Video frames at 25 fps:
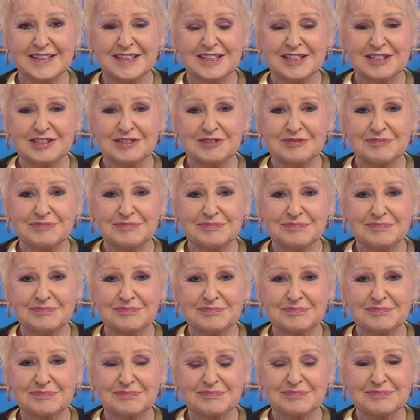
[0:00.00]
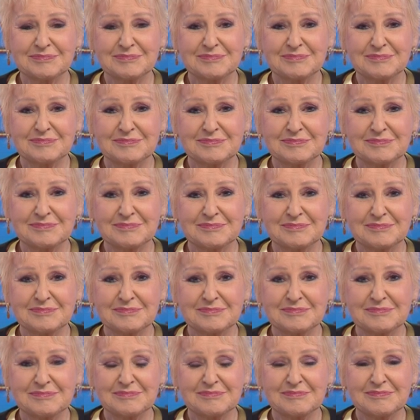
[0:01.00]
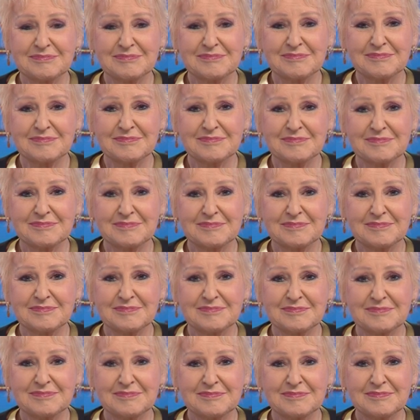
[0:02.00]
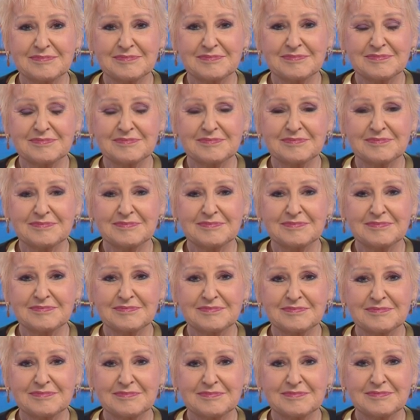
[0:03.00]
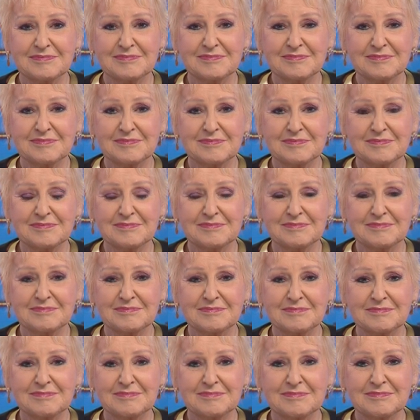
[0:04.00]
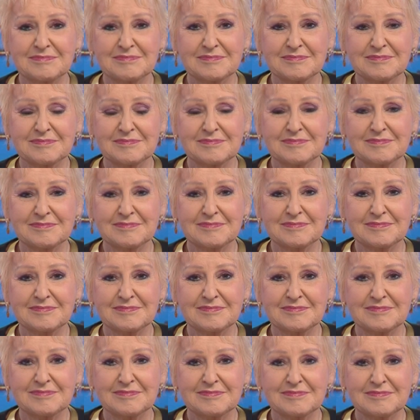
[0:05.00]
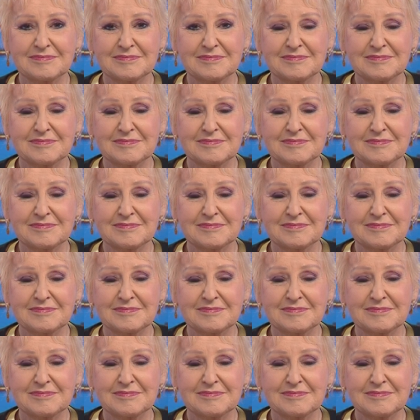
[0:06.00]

(silent)